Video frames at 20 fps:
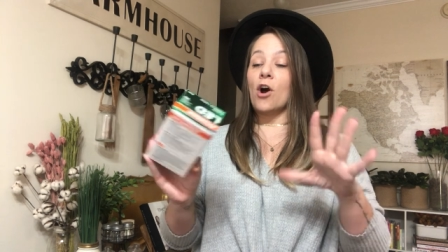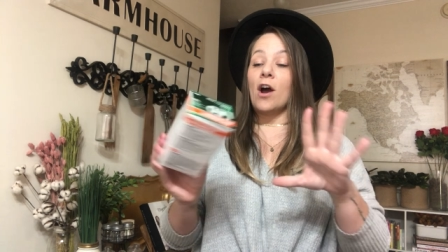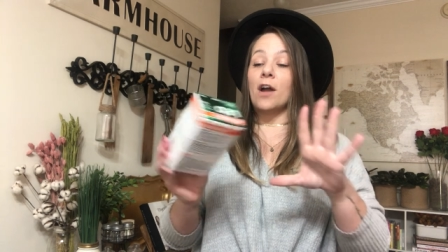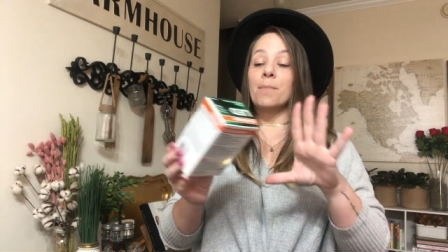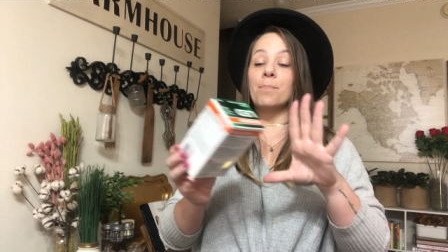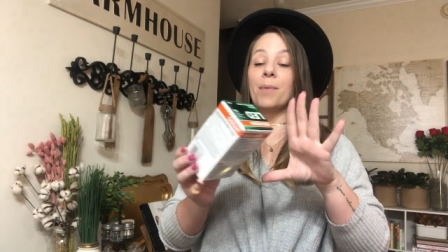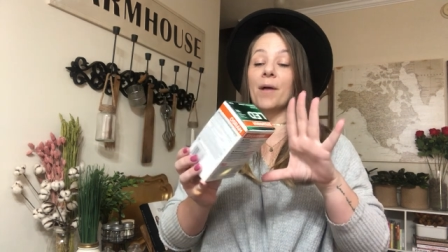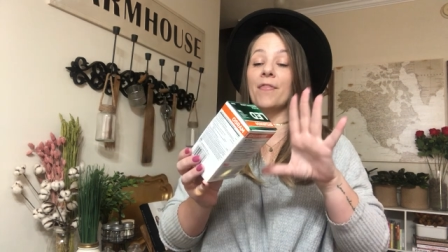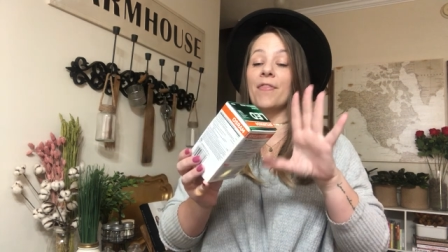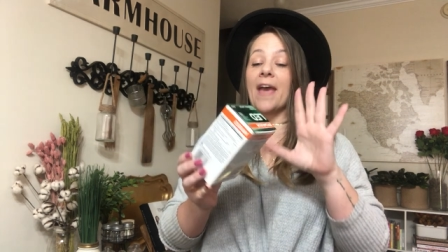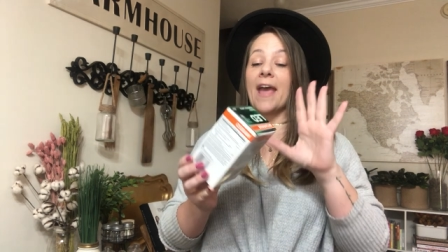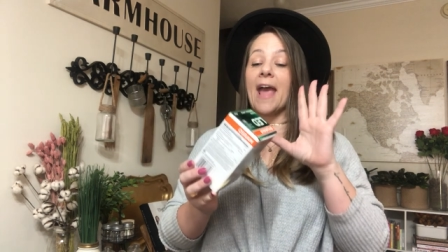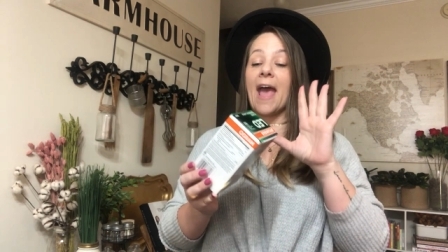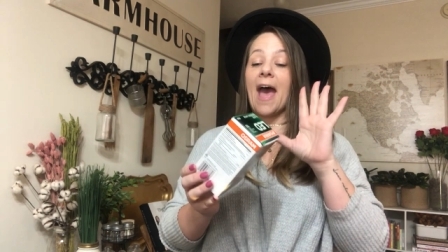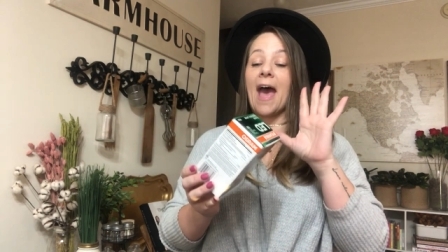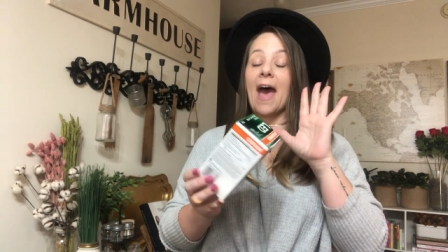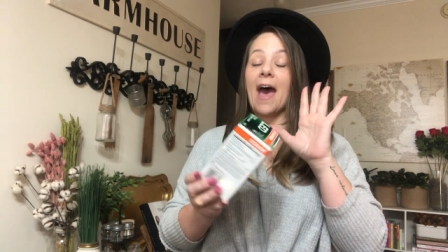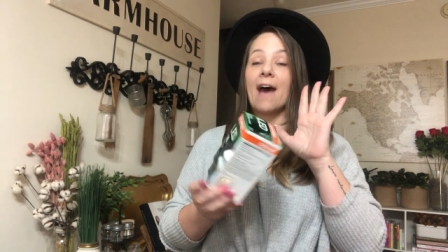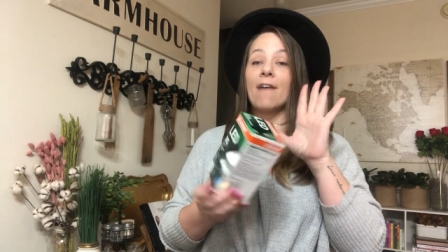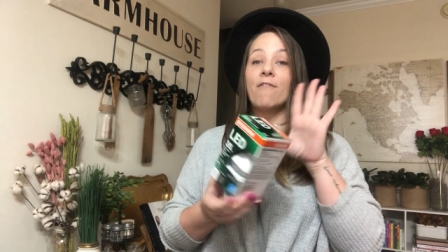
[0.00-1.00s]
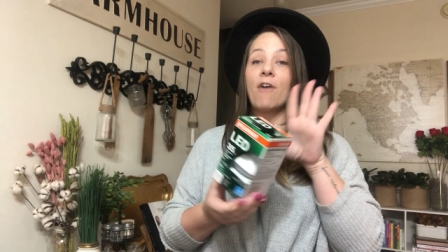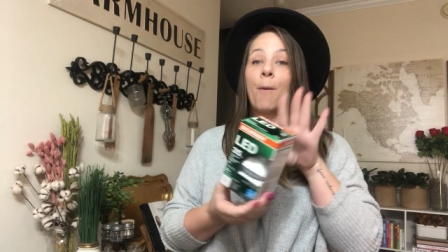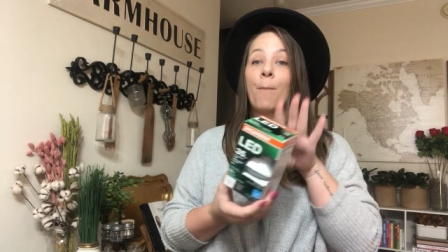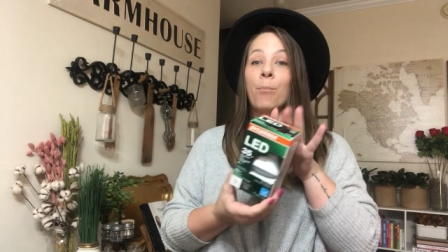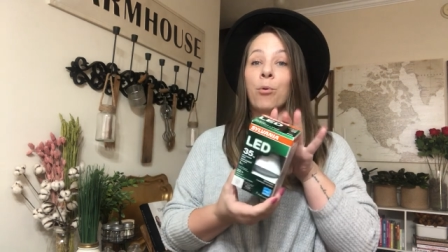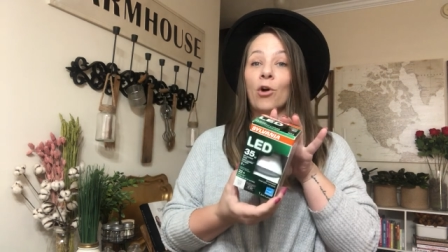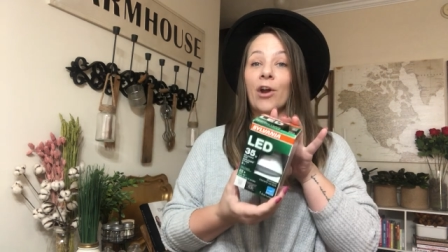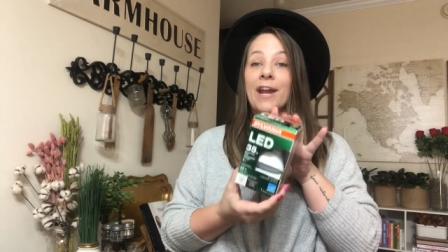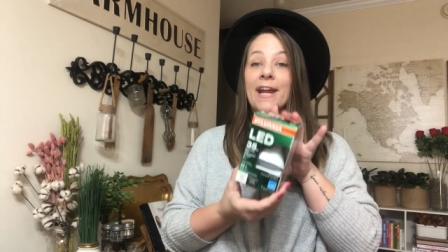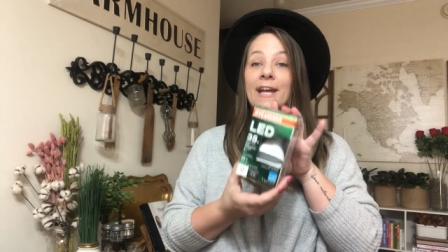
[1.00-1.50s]
on, but they have
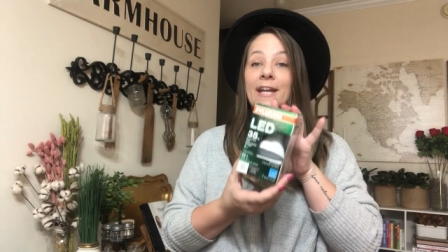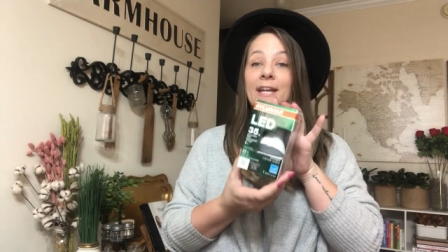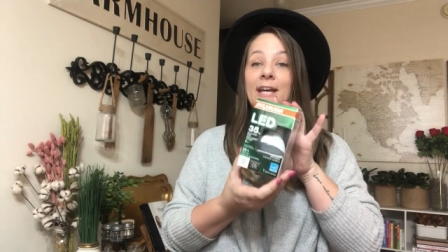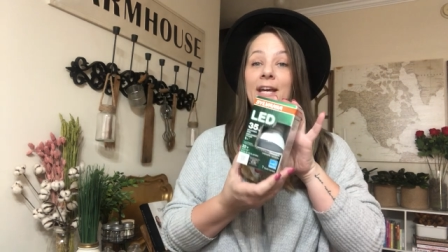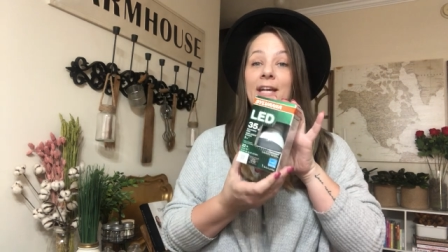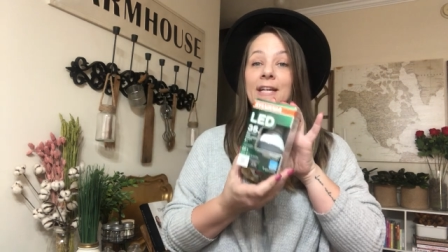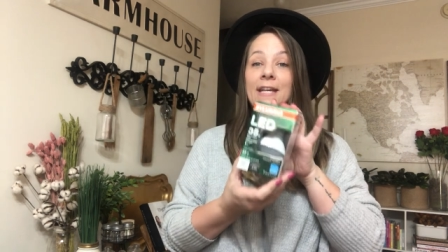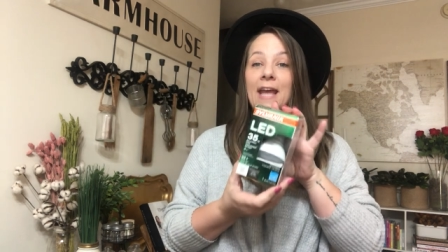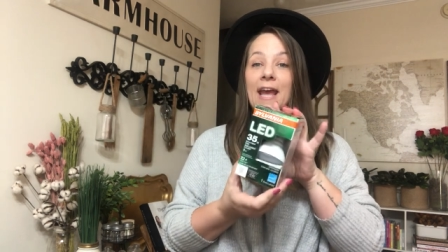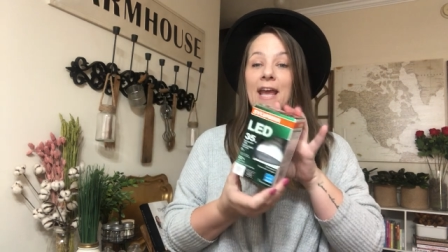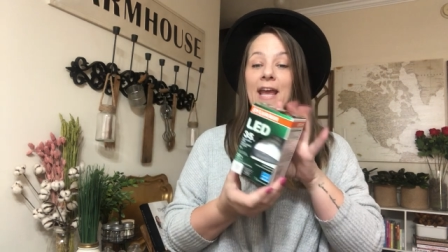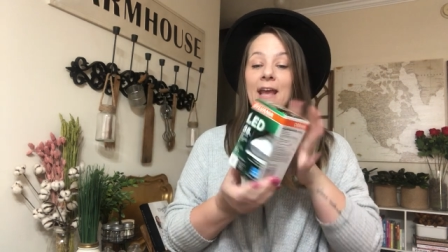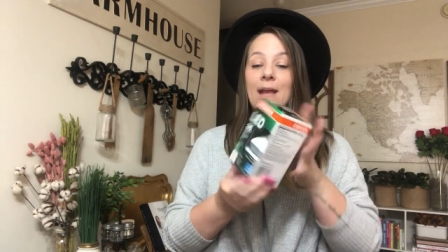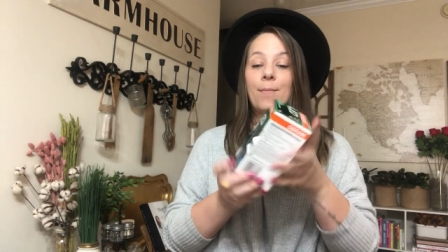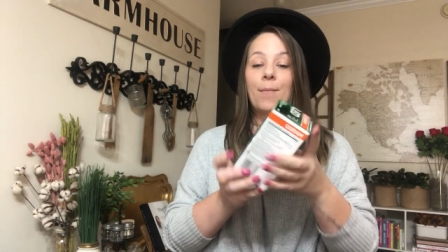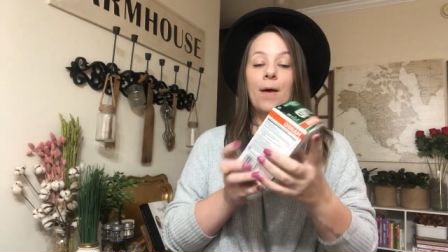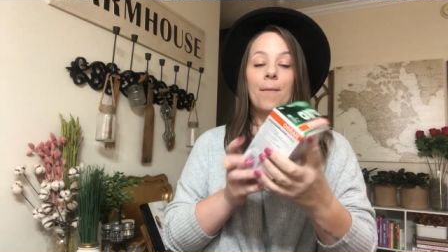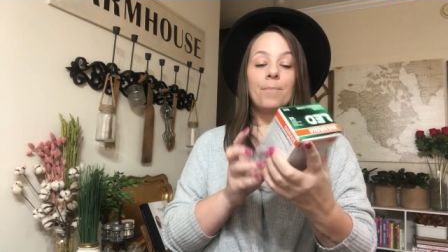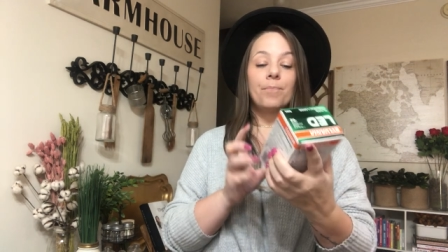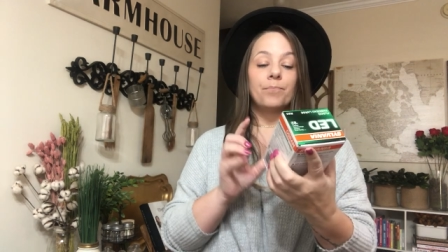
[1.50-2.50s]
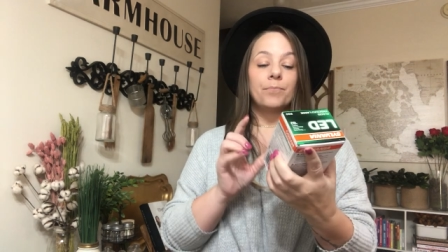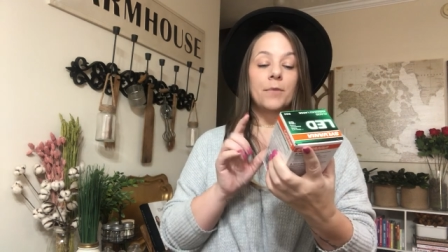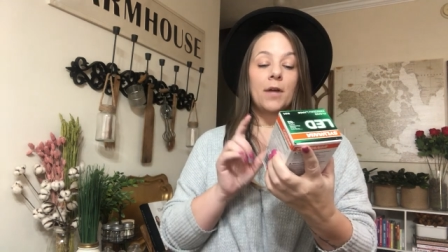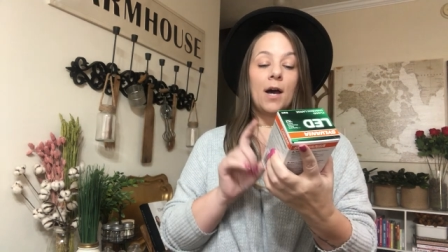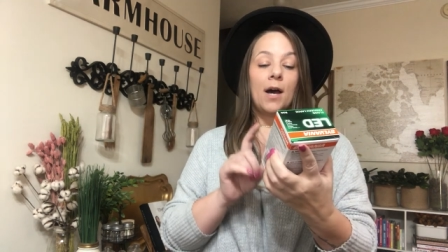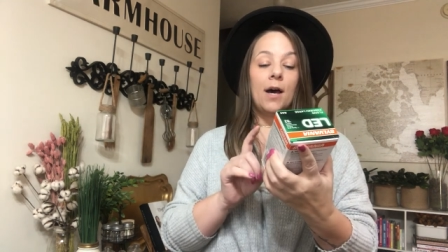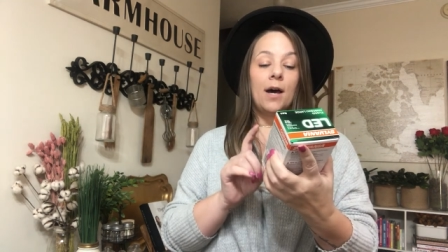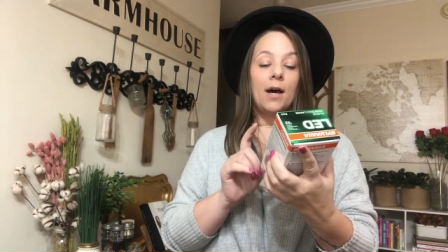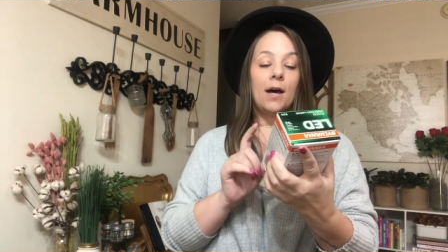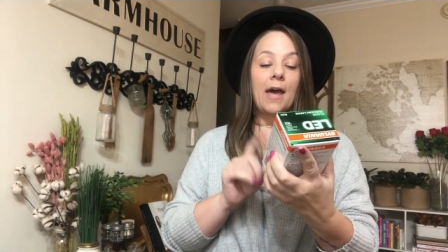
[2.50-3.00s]
brand name
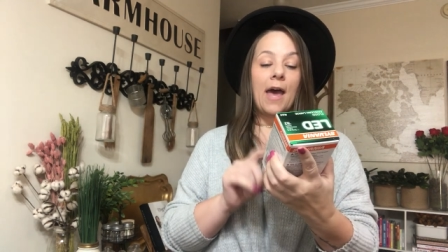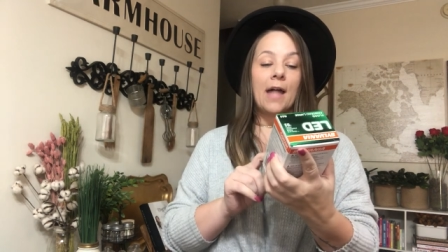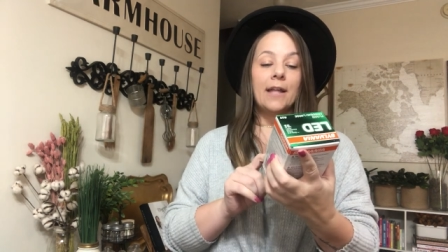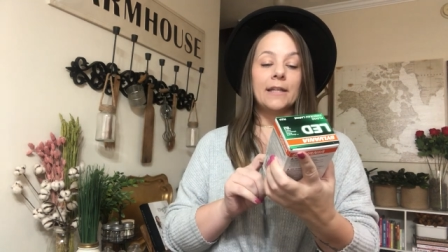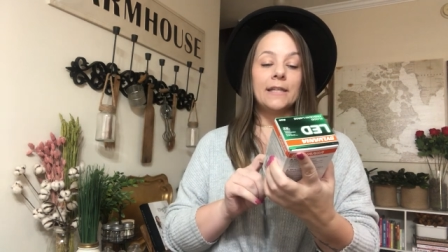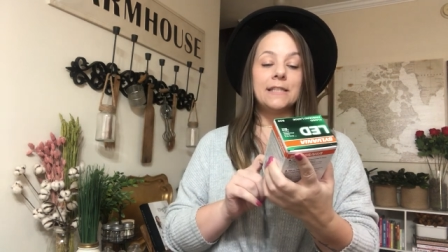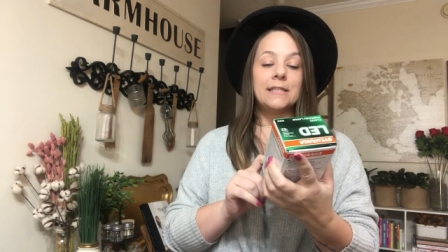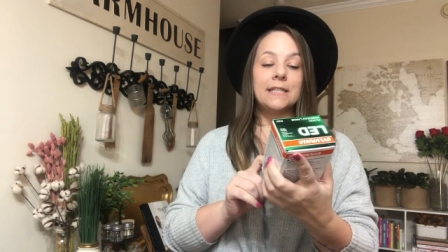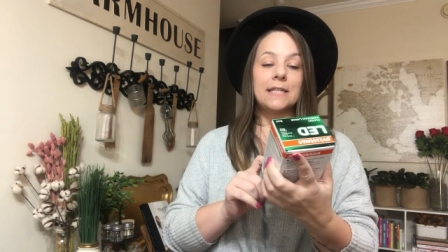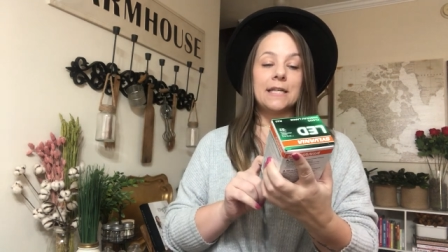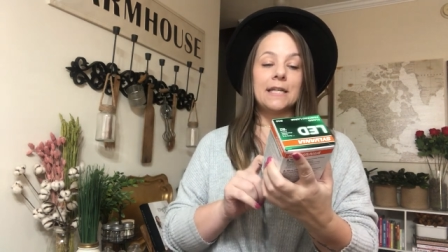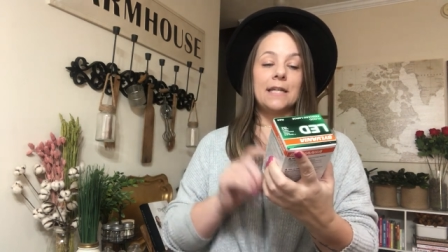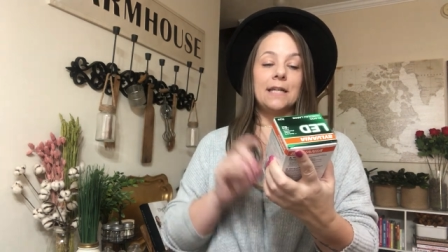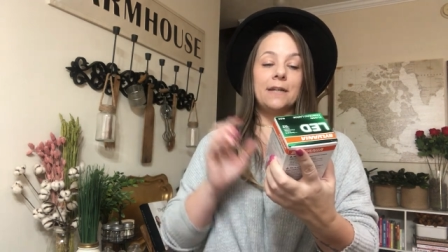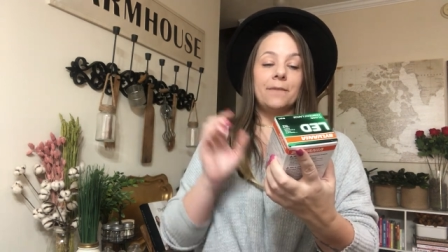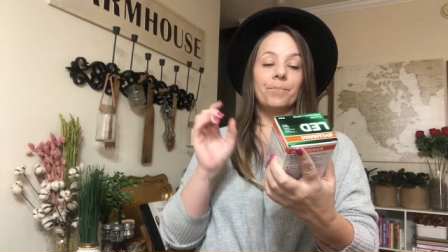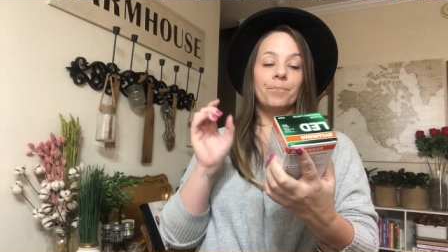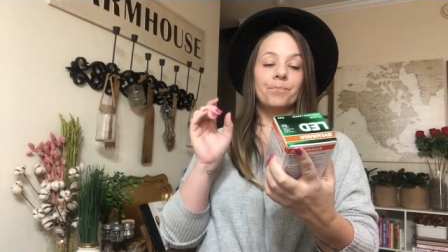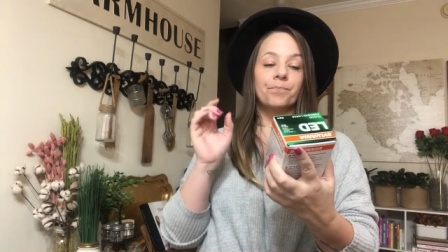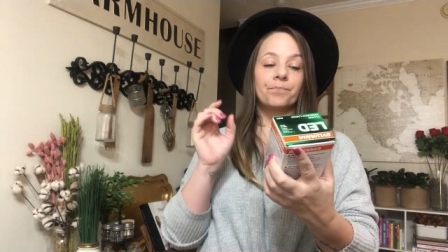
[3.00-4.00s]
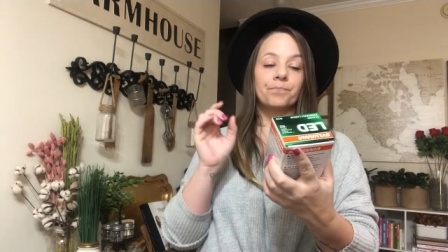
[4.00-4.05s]
uh, LED